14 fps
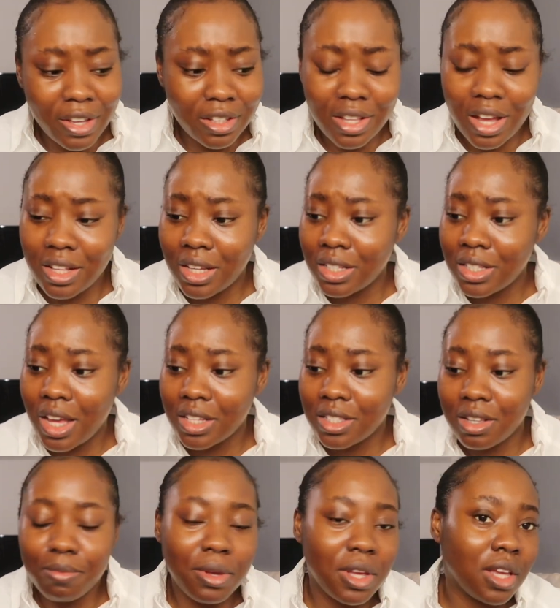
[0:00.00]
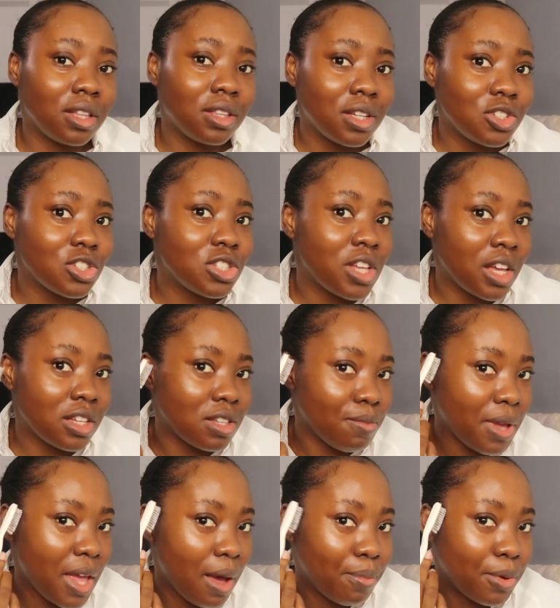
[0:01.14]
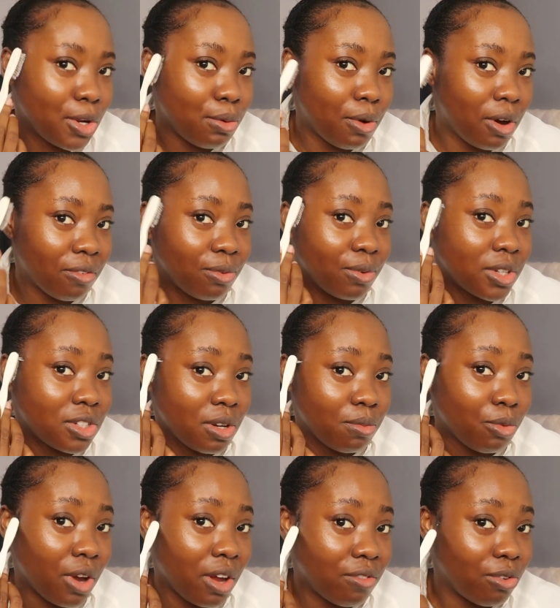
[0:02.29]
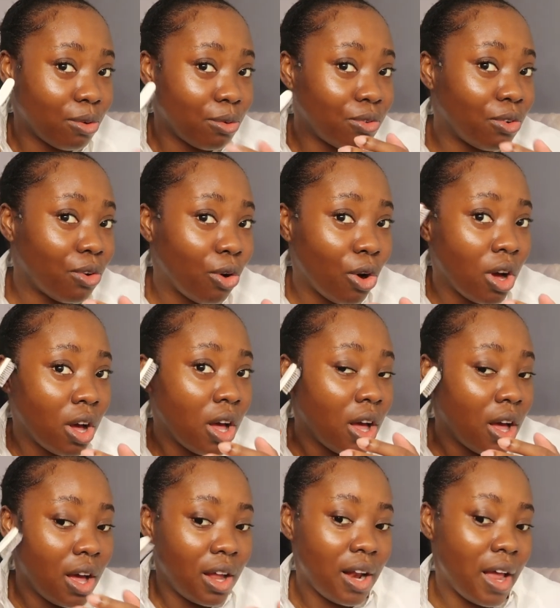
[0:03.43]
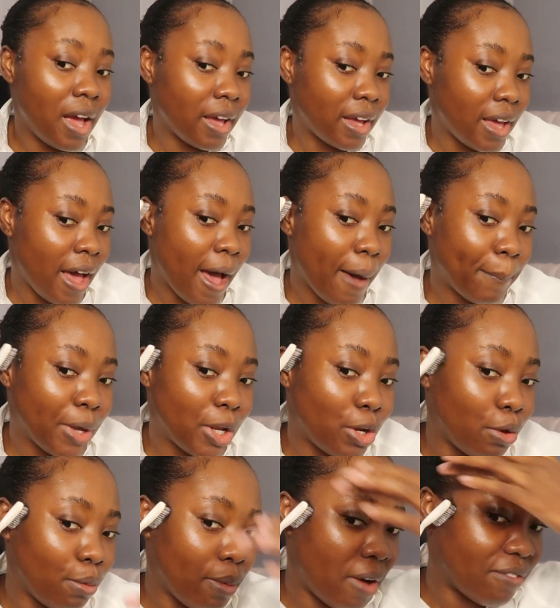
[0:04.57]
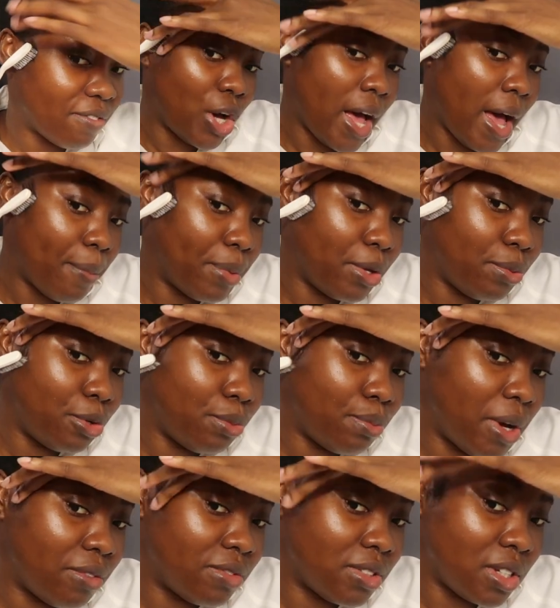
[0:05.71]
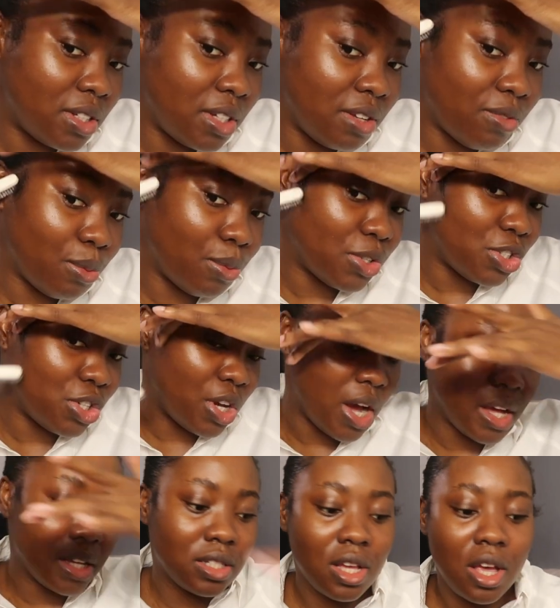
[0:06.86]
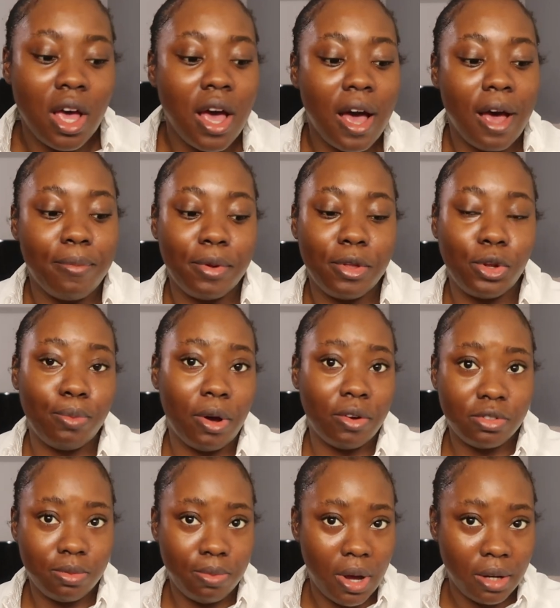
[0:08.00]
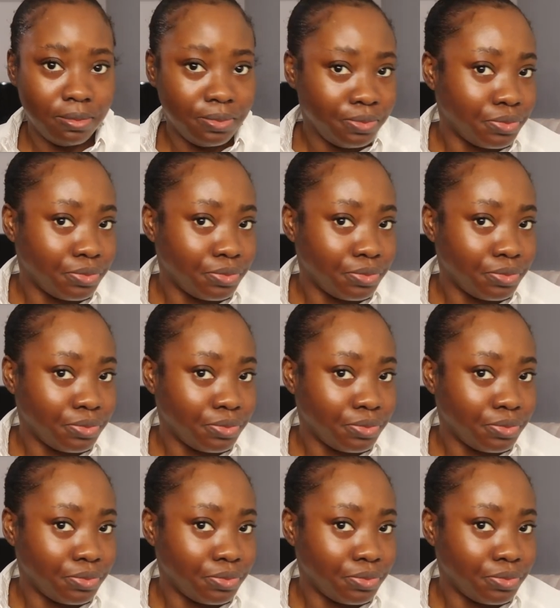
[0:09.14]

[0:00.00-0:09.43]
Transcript: that they're texting me. They're just texting me happy new month, which I'm grateful for. Like, happy new month. Oh, happy new months. I don't even wish you guys happy new months, but